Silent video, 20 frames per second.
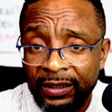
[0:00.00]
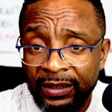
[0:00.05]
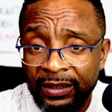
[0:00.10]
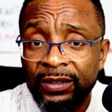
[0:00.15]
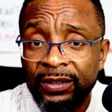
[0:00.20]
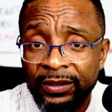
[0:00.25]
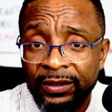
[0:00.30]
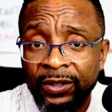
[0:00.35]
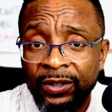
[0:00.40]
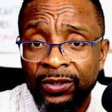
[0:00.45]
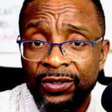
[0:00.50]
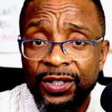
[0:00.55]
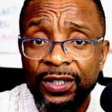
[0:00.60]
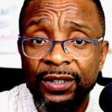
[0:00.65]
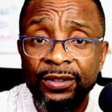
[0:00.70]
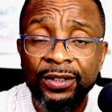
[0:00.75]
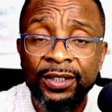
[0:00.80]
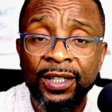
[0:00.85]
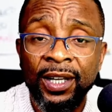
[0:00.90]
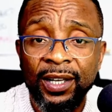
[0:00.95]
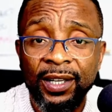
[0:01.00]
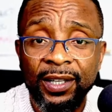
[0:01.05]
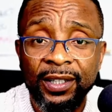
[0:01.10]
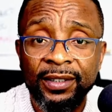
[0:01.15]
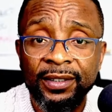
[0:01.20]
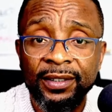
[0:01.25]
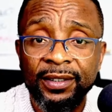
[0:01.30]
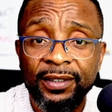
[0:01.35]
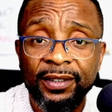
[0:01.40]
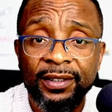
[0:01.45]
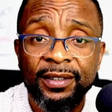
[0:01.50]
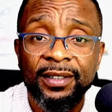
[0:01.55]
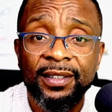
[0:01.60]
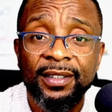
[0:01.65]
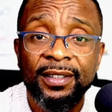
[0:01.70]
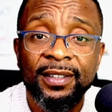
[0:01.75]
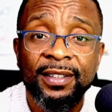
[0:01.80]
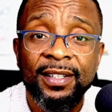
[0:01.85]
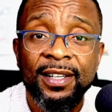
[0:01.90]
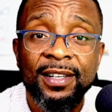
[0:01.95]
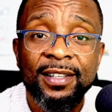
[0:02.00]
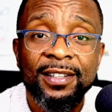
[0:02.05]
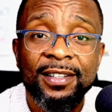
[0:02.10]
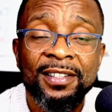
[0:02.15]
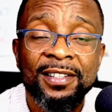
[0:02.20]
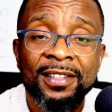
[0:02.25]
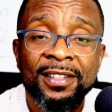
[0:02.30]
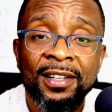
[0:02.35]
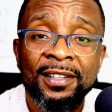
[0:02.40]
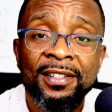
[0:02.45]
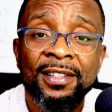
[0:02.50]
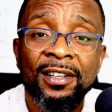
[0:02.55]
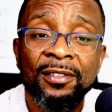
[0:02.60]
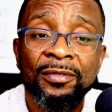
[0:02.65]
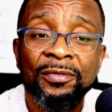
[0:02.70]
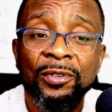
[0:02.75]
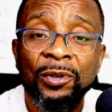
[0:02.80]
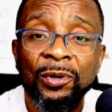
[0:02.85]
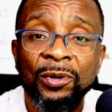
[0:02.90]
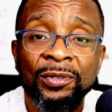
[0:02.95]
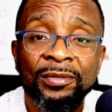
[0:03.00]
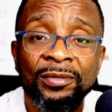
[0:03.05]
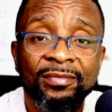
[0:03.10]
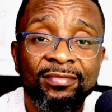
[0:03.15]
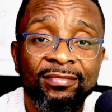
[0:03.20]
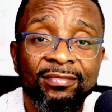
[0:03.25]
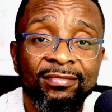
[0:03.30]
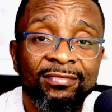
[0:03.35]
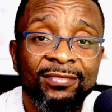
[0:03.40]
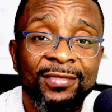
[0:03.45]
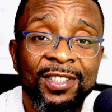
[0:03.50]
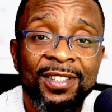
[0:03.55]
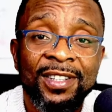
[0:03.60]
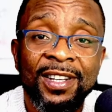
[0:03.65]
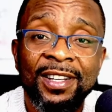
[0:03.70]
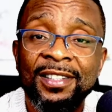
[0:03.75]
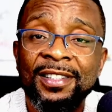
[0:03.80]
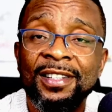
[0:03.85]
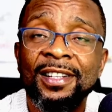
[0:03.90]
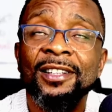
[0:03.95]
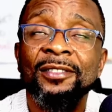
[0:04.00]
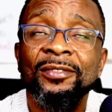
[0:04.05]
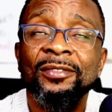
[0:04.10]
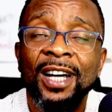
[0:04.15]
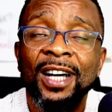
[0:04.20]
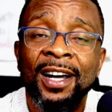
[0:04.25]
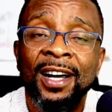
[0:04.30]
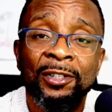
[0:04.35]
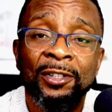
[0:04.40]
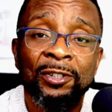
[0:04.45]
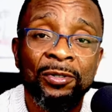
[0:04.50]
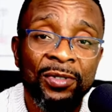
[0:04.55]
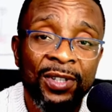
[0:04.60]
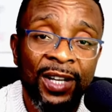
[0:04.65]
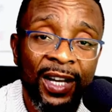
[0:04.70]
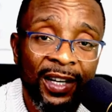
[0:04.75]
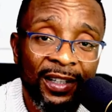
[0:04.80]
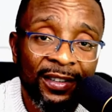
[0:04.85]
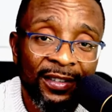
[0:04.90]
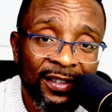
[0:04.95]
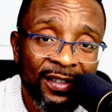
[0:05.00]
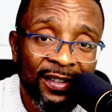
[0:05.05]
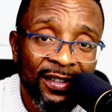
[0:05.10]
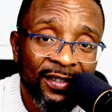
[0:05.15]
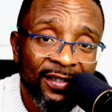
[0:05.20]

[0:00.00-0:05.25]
Until then, stay safe. Stay safe and good night.